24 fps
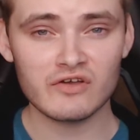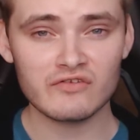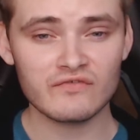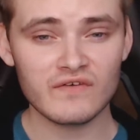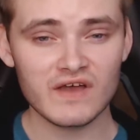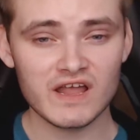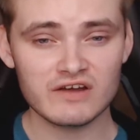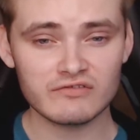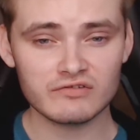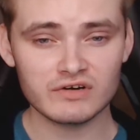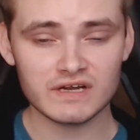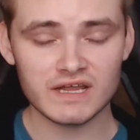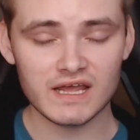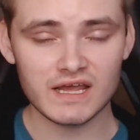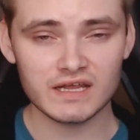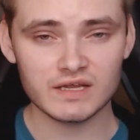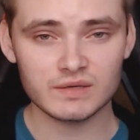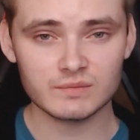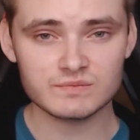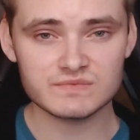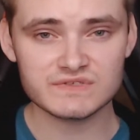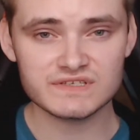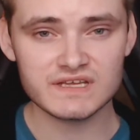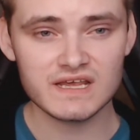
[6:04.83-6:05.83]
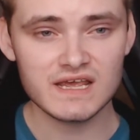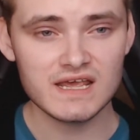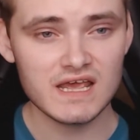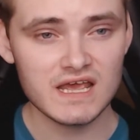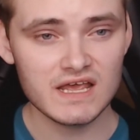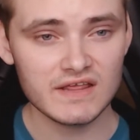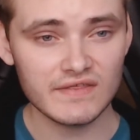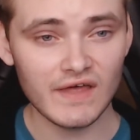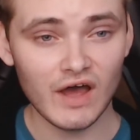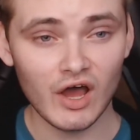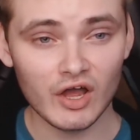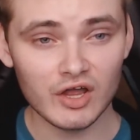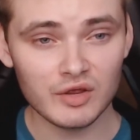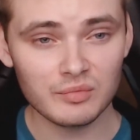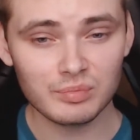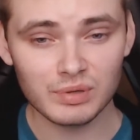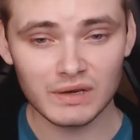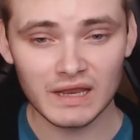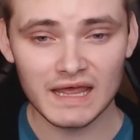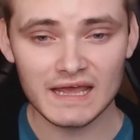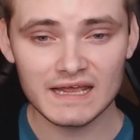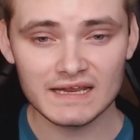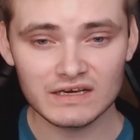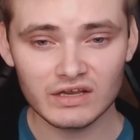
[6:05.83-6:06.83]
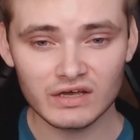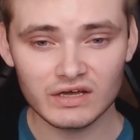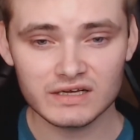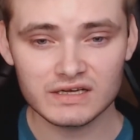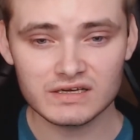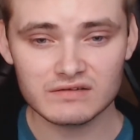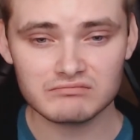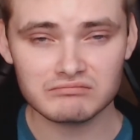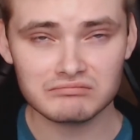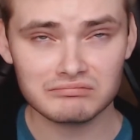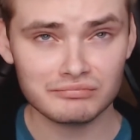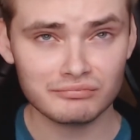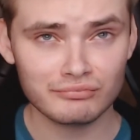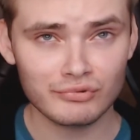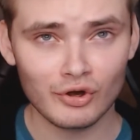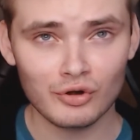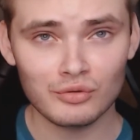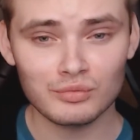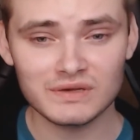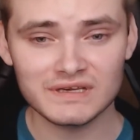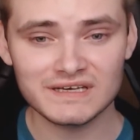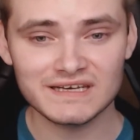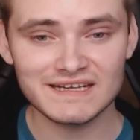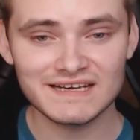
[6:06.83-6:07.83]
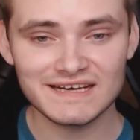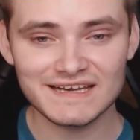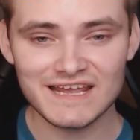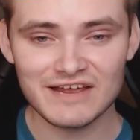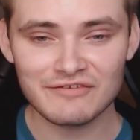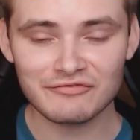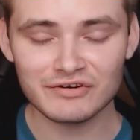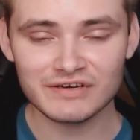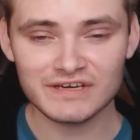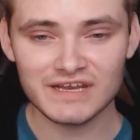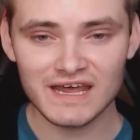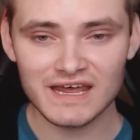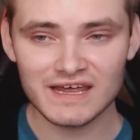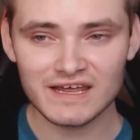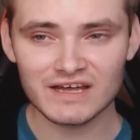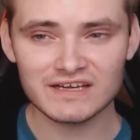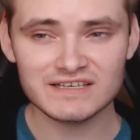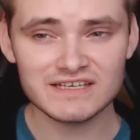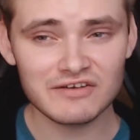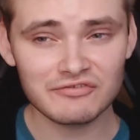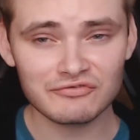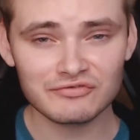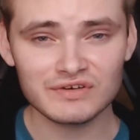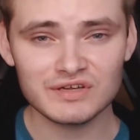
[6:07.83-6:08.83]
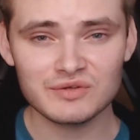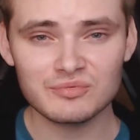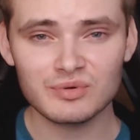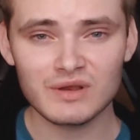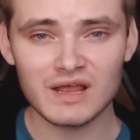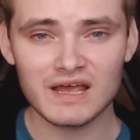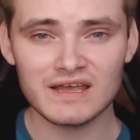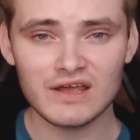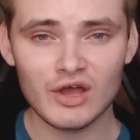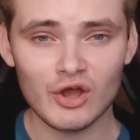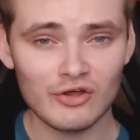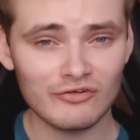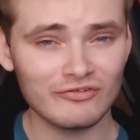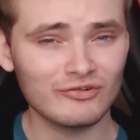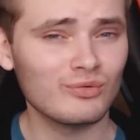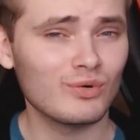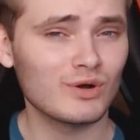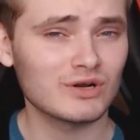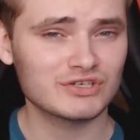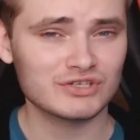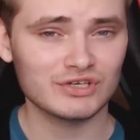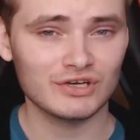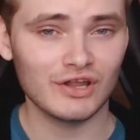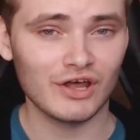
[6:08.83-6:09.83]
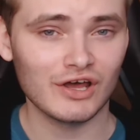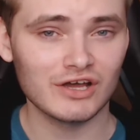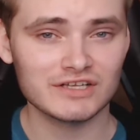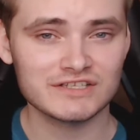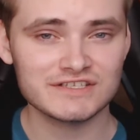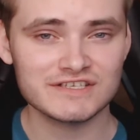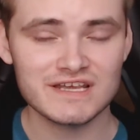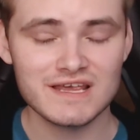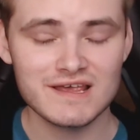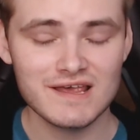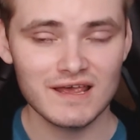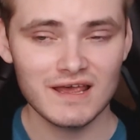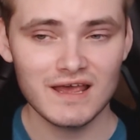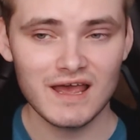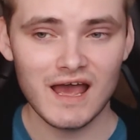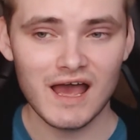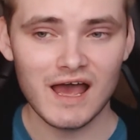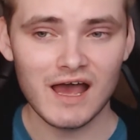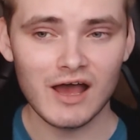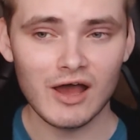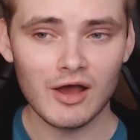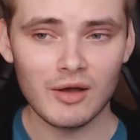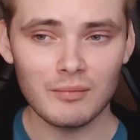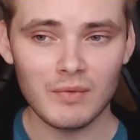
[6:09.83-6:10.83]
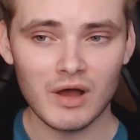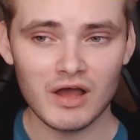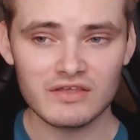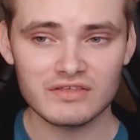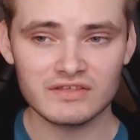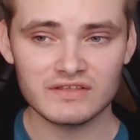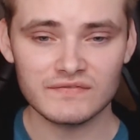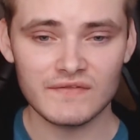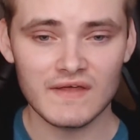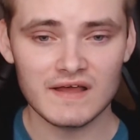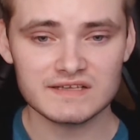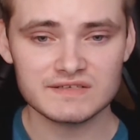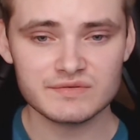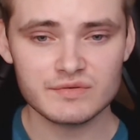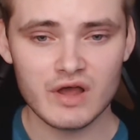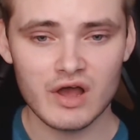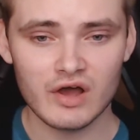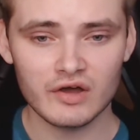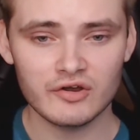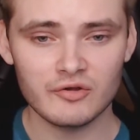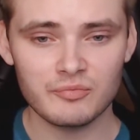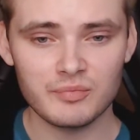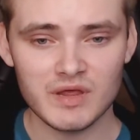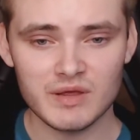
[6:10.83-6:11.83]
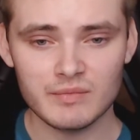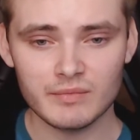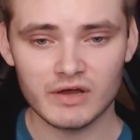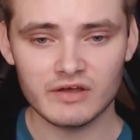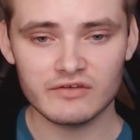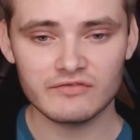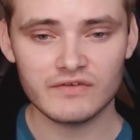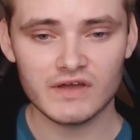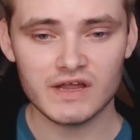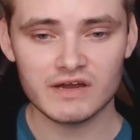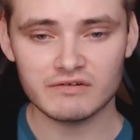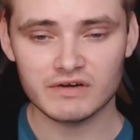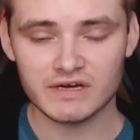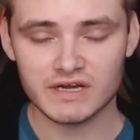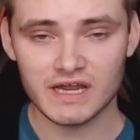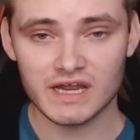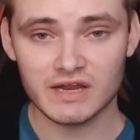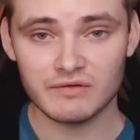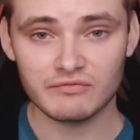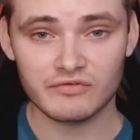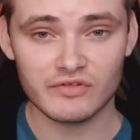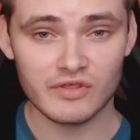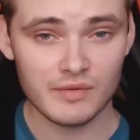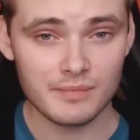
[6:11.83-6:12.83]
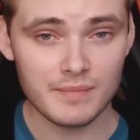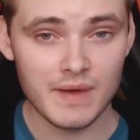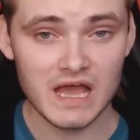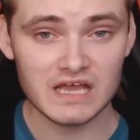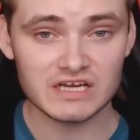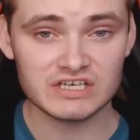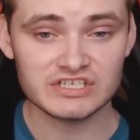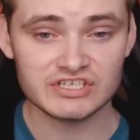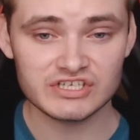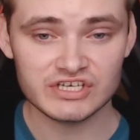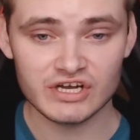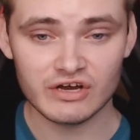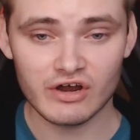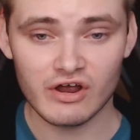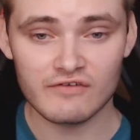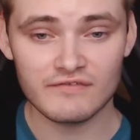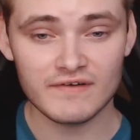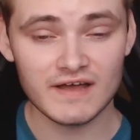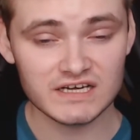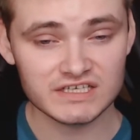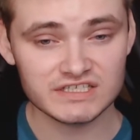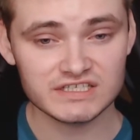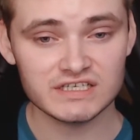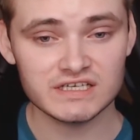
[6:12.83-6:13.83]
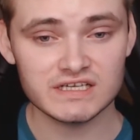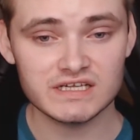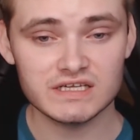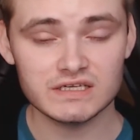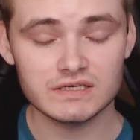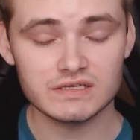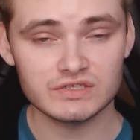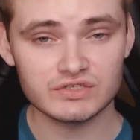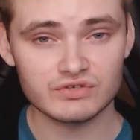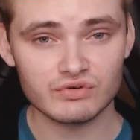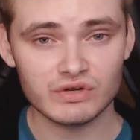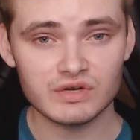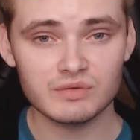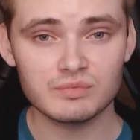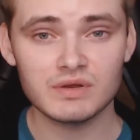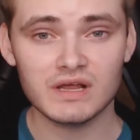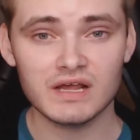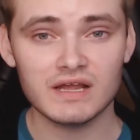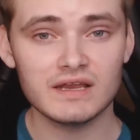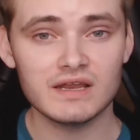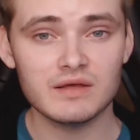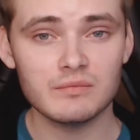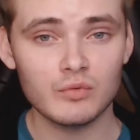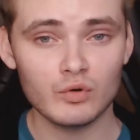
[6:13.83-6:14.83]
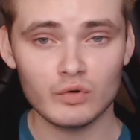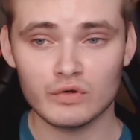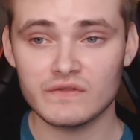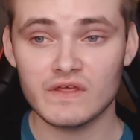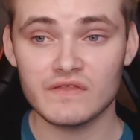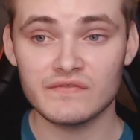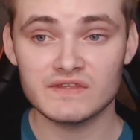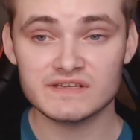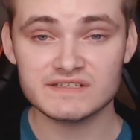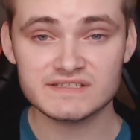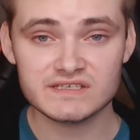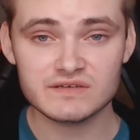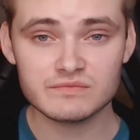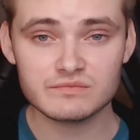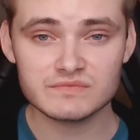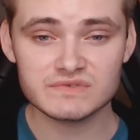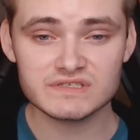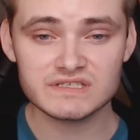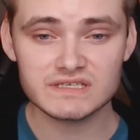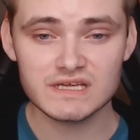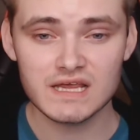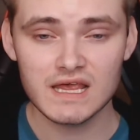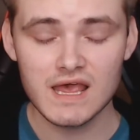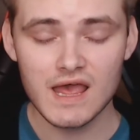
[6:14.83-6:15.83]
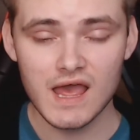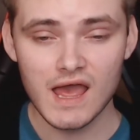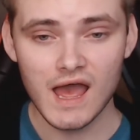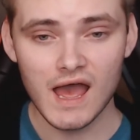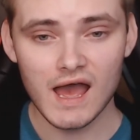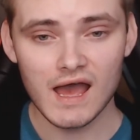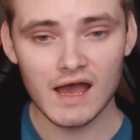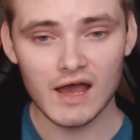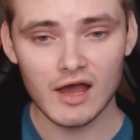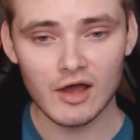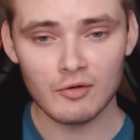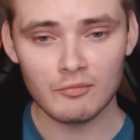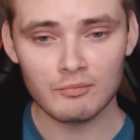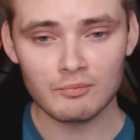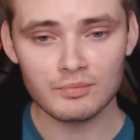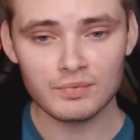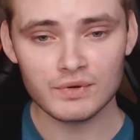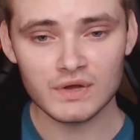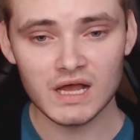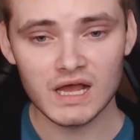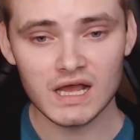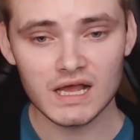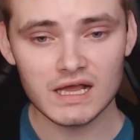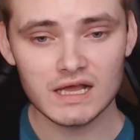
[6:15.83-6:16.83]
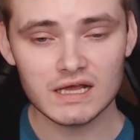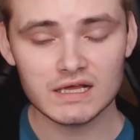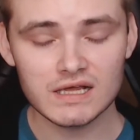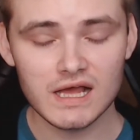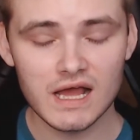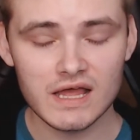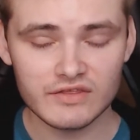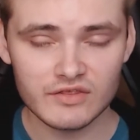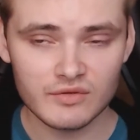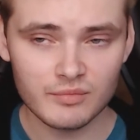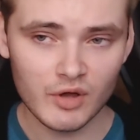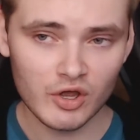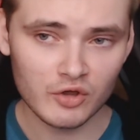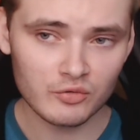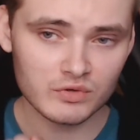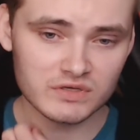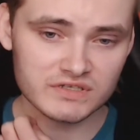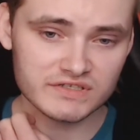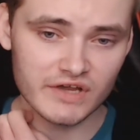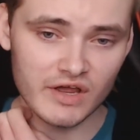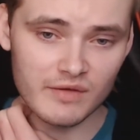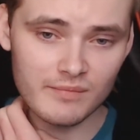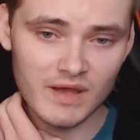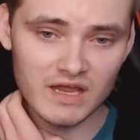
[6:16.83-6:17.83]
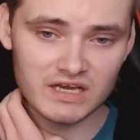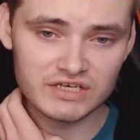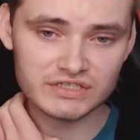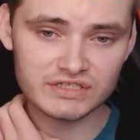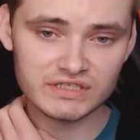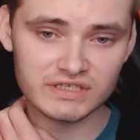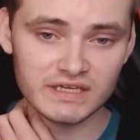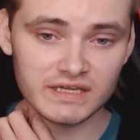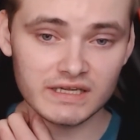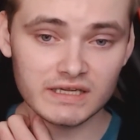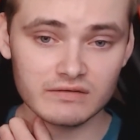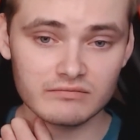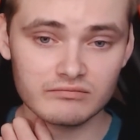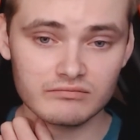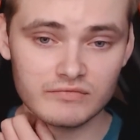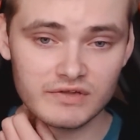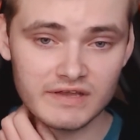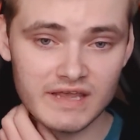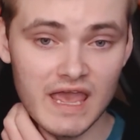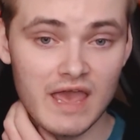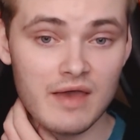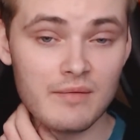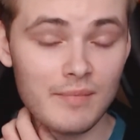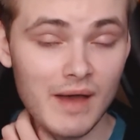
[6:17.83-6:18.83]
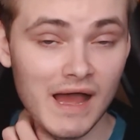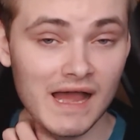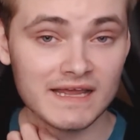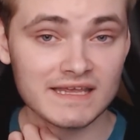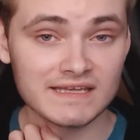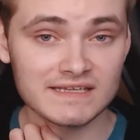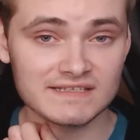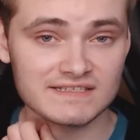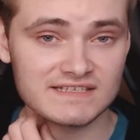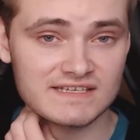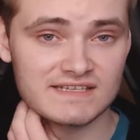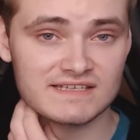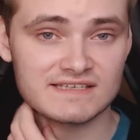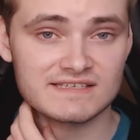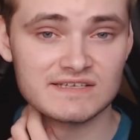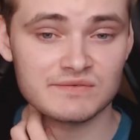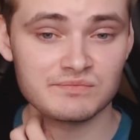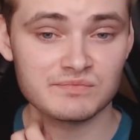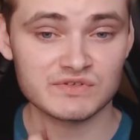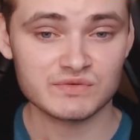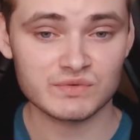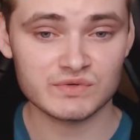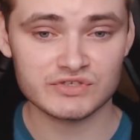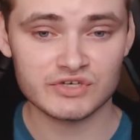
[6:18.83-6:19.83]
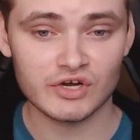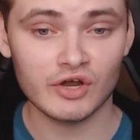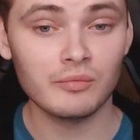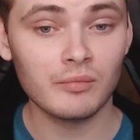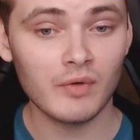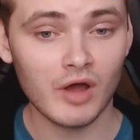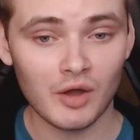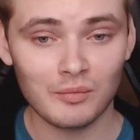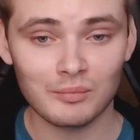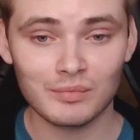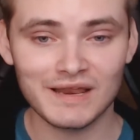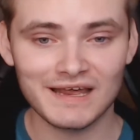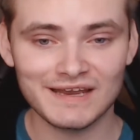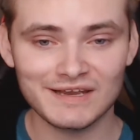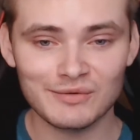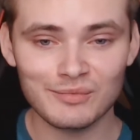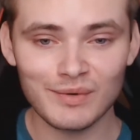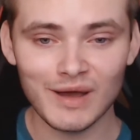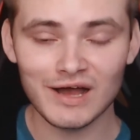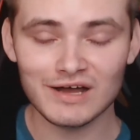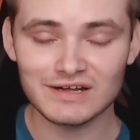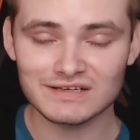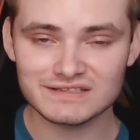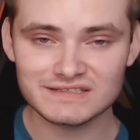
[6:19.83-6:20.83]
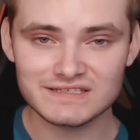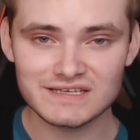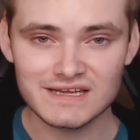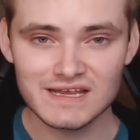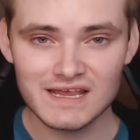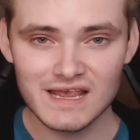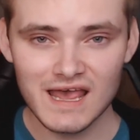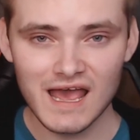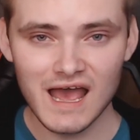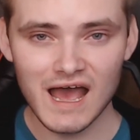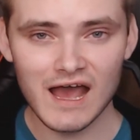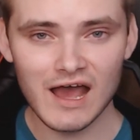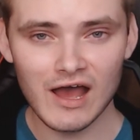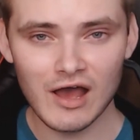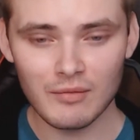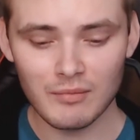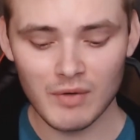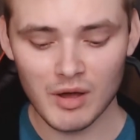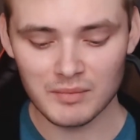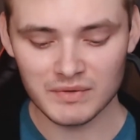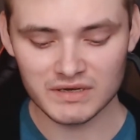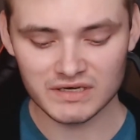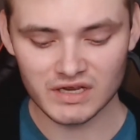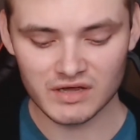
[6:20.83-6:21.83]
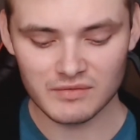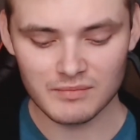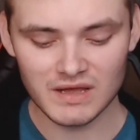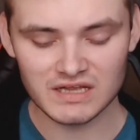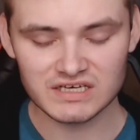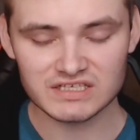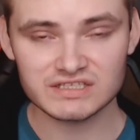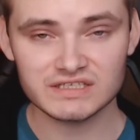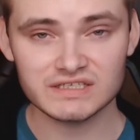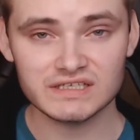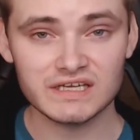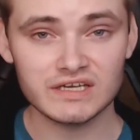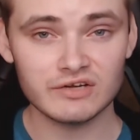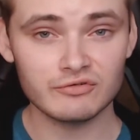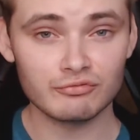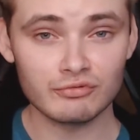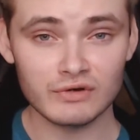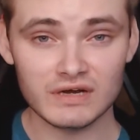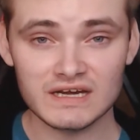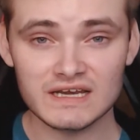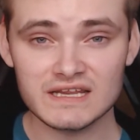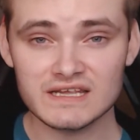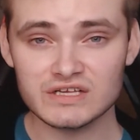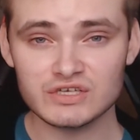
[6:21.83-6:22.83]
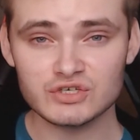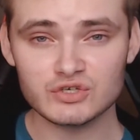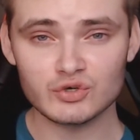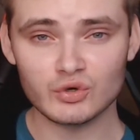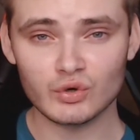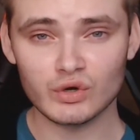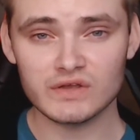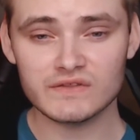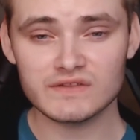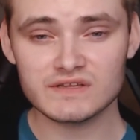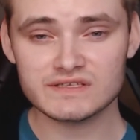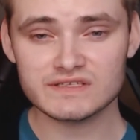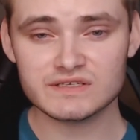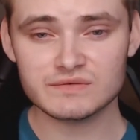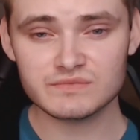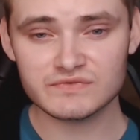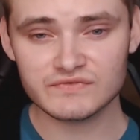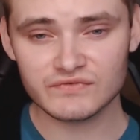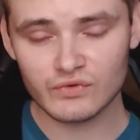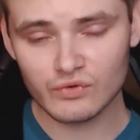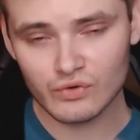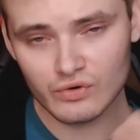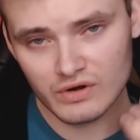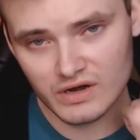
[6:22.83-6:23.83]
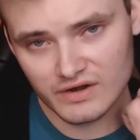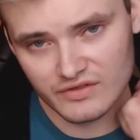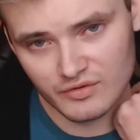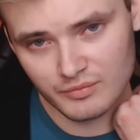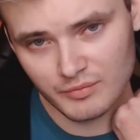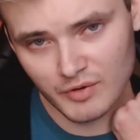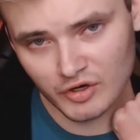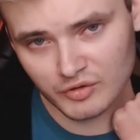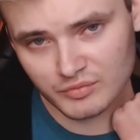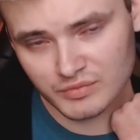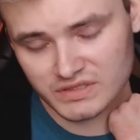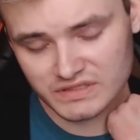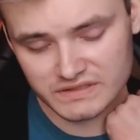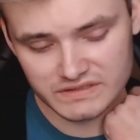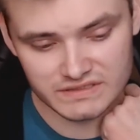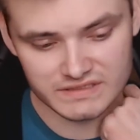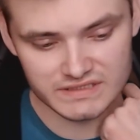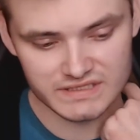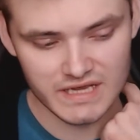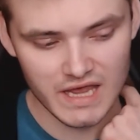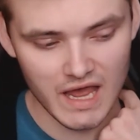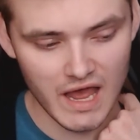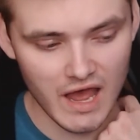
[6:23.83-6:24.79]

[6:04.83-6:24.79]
favorite games that I play like probably nearly every day. I definitely play Overwatch a lot. I think that's kind of been my favorite game for the past year. I've actually enjoyed playing it more than The Sims, but at the moment I'm actually getting back into The Sims, which I'm glad about. I mean, I'm actually really enjoying The Sims 4 at the moment.